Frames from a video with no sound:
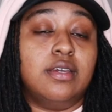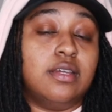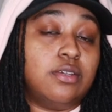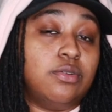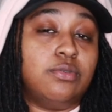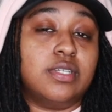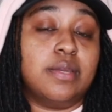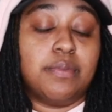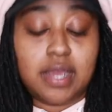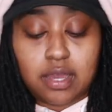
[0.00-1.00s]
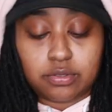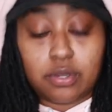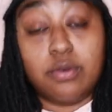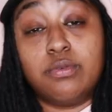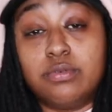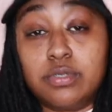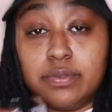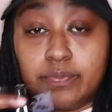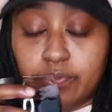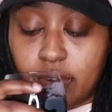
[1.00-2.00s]
in two separate households,
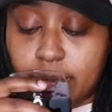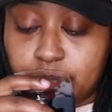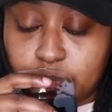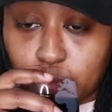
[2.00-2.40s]
right?